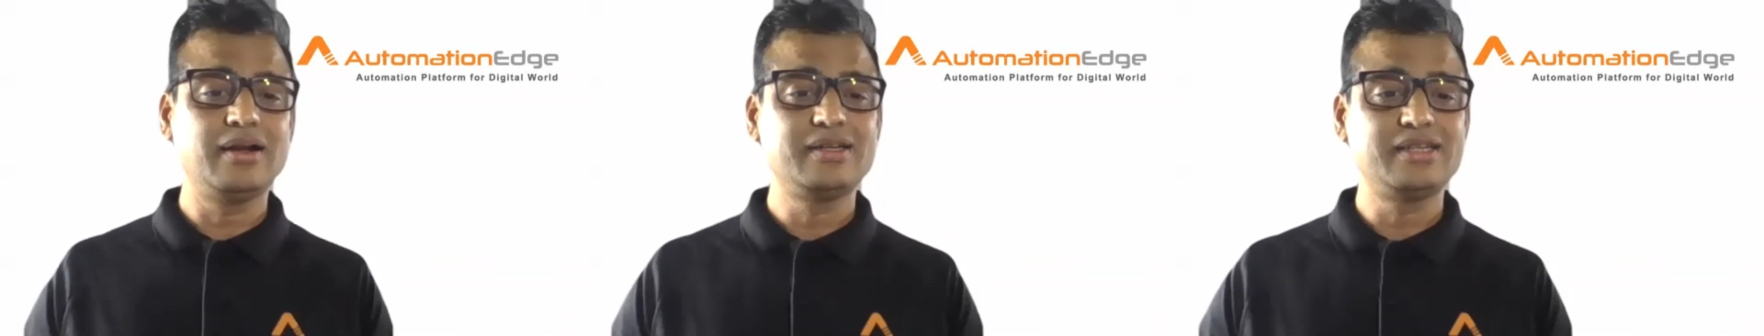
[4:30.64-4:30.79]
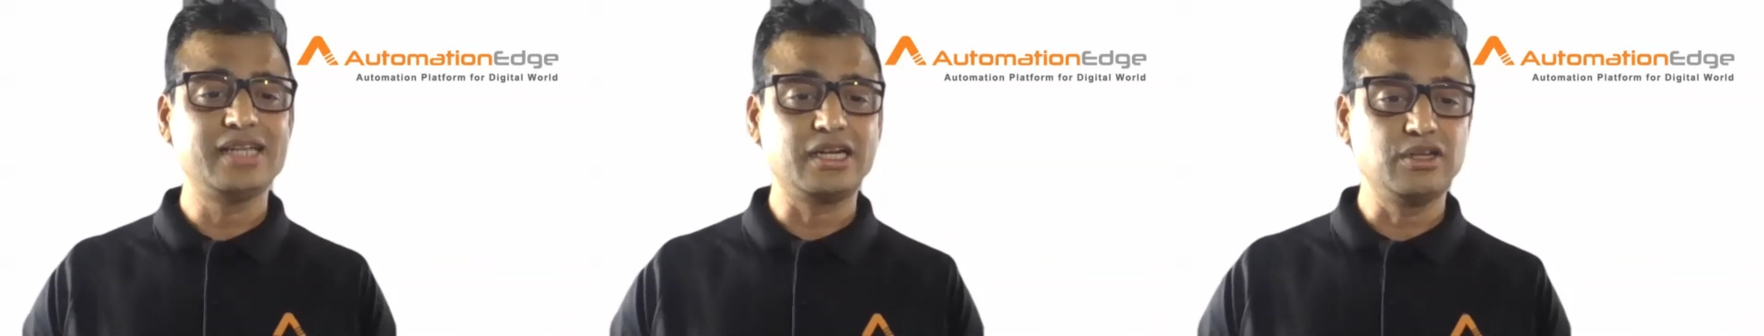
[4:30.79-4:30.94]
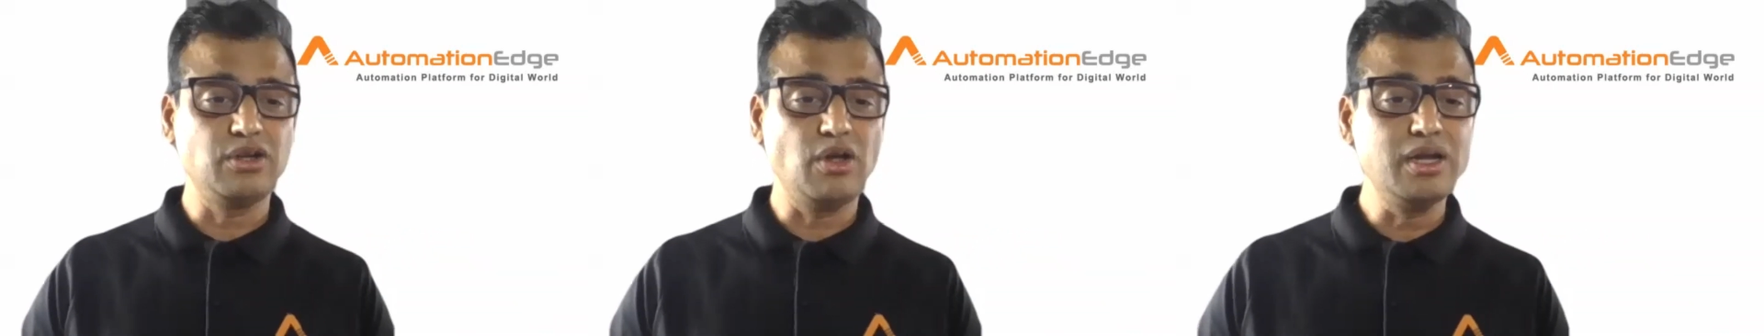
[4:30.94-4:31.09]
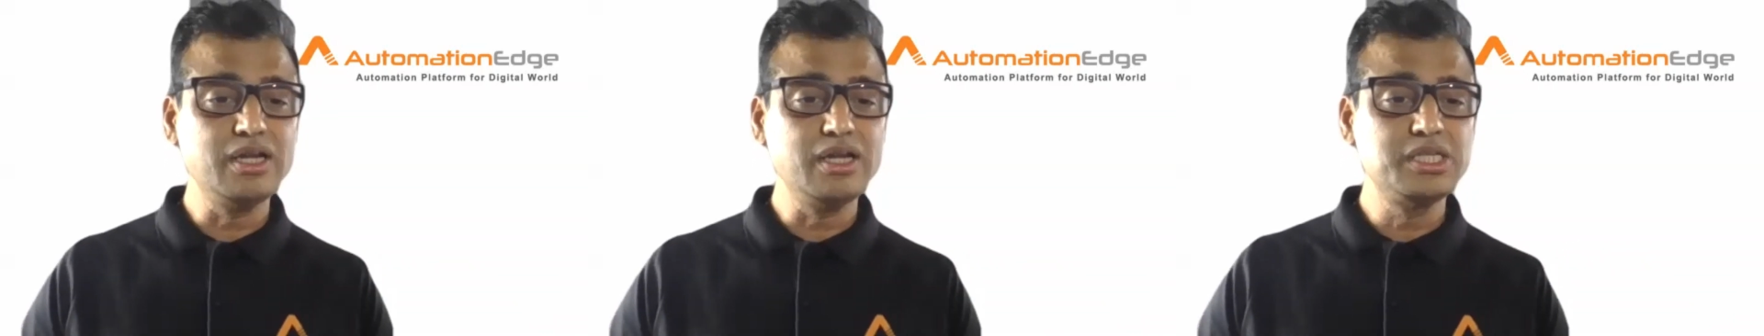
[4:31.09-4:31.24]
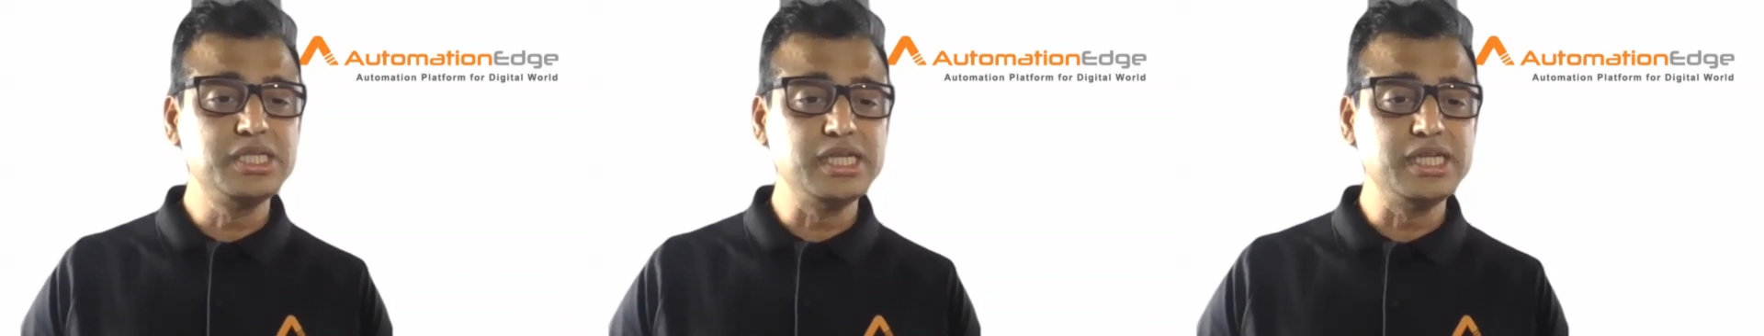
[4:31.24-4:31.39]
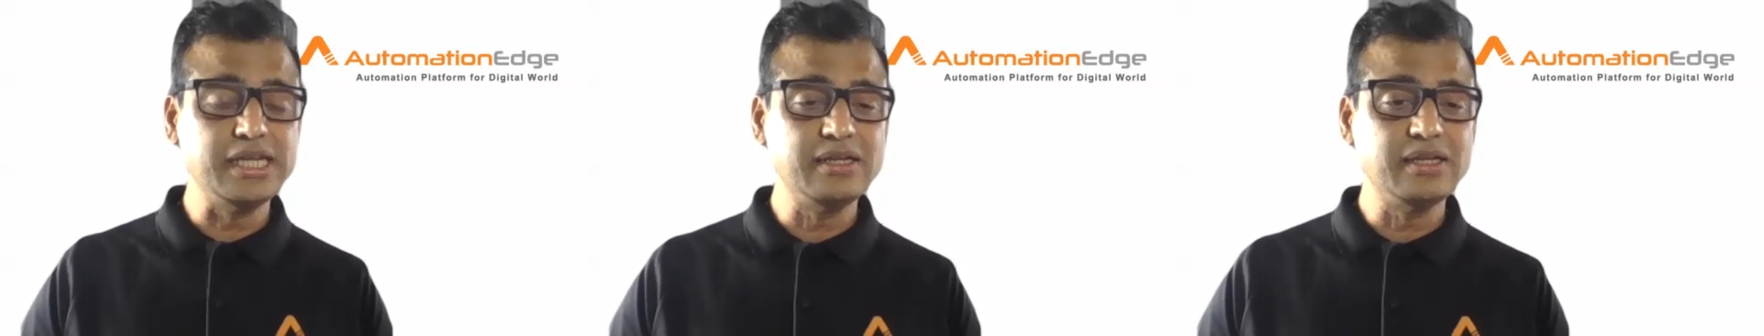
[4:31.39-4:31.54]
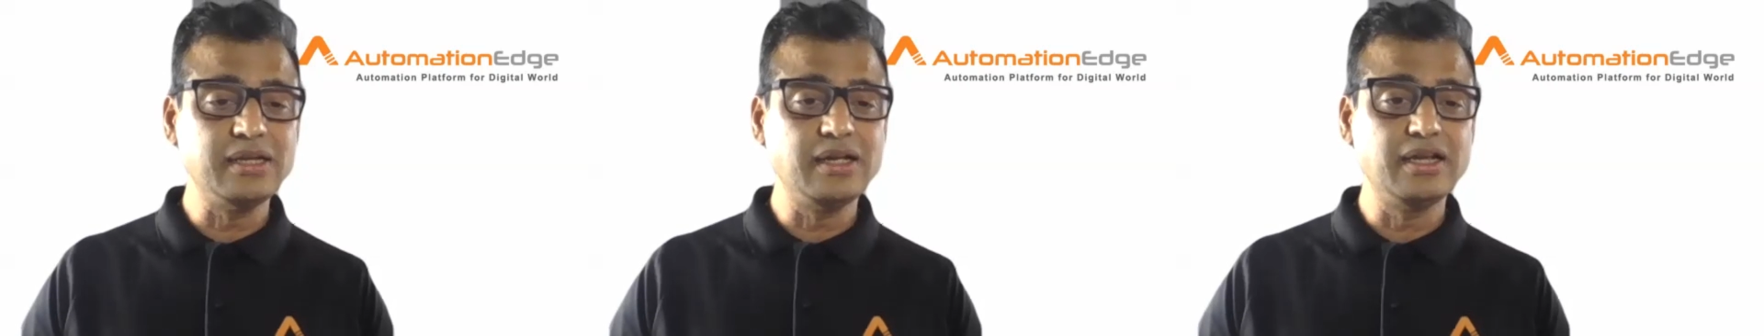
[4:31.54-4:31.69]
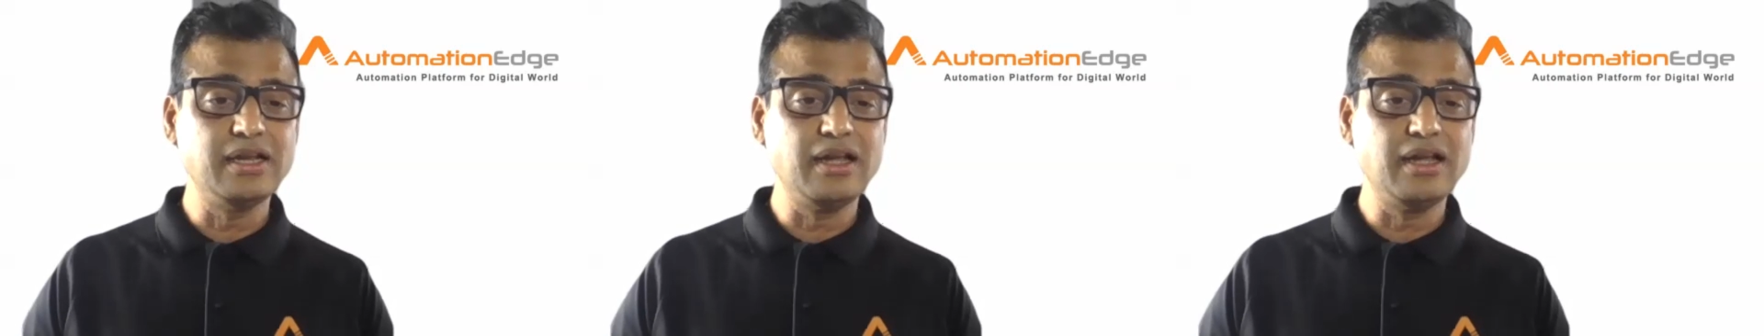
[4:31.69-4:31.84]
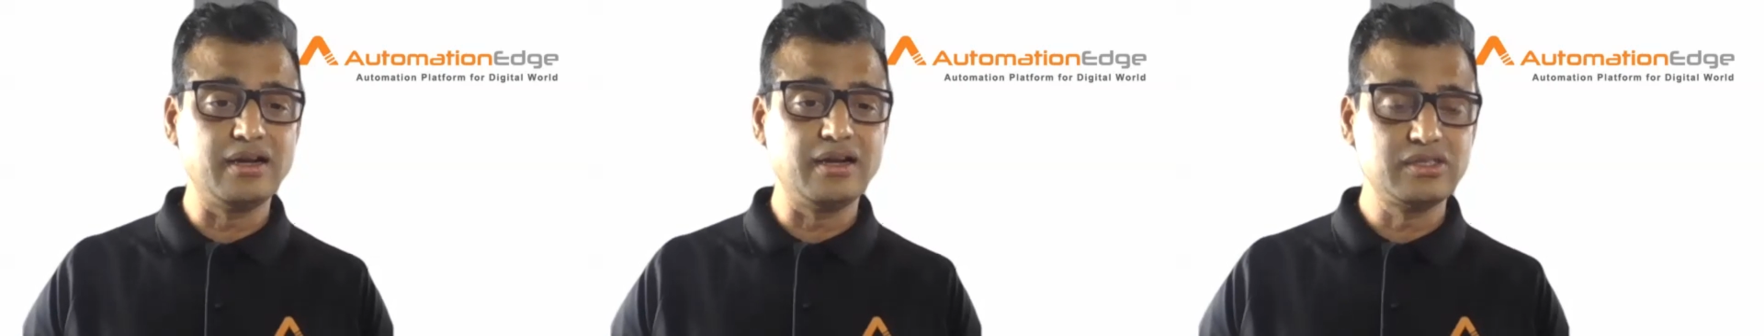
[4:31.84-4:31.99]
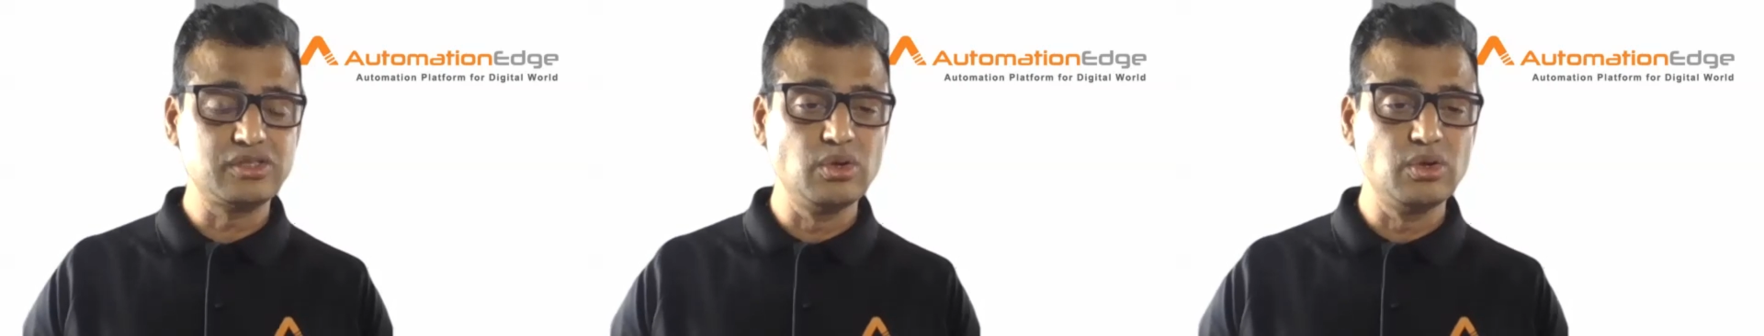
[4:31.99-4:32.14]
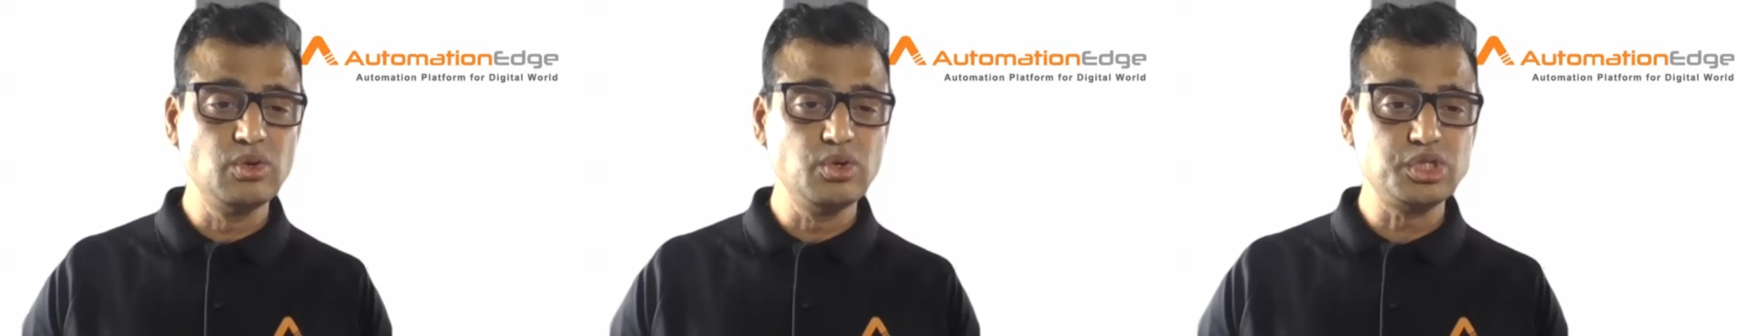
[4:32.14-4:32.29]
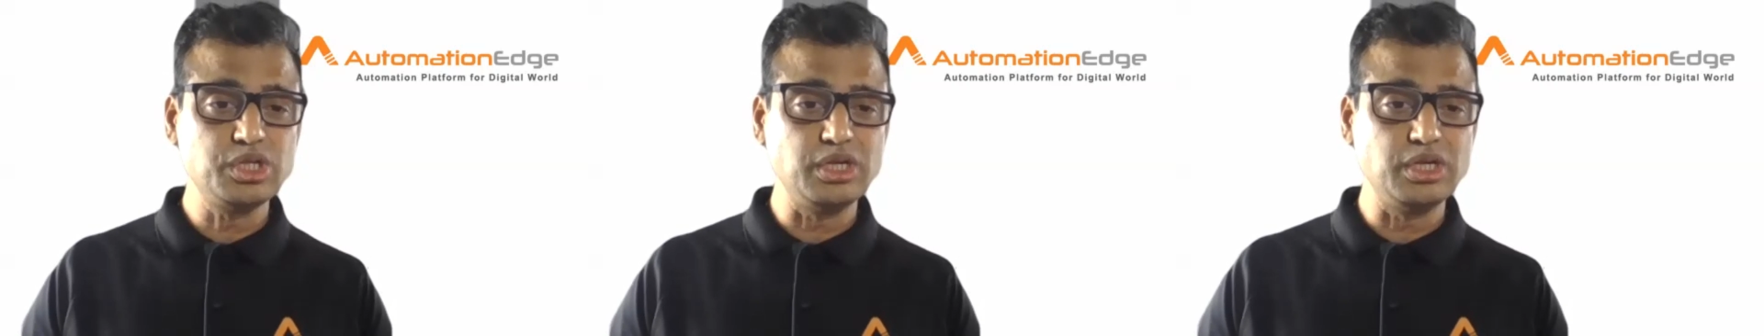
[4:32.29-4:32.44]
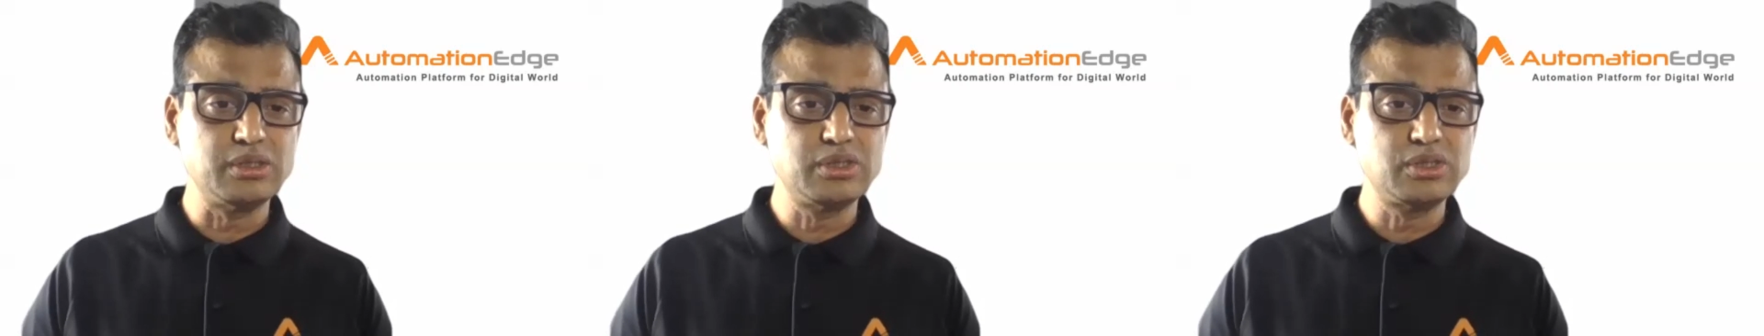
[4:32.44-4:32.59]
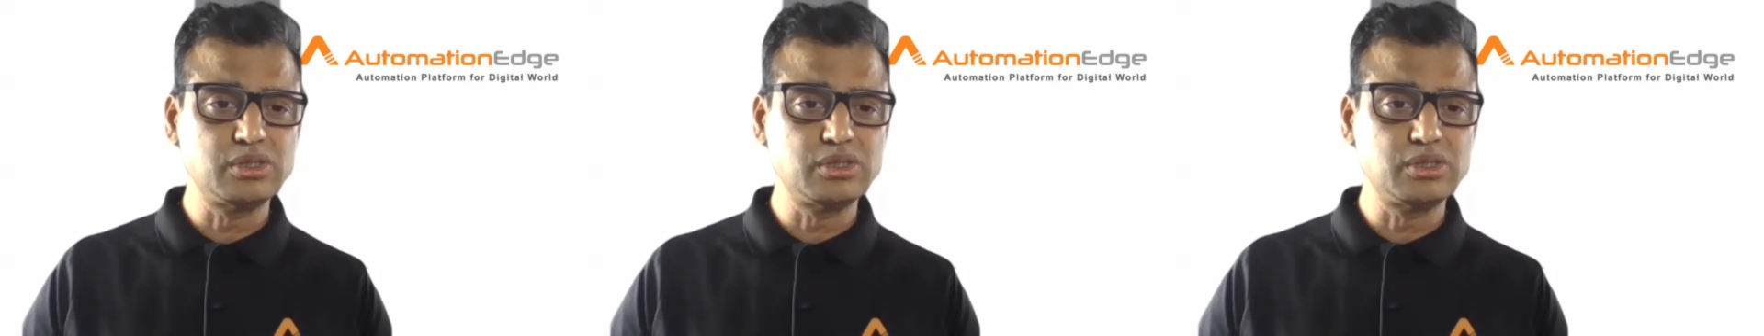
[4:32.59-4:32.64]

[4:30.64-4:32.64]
technology in our solution.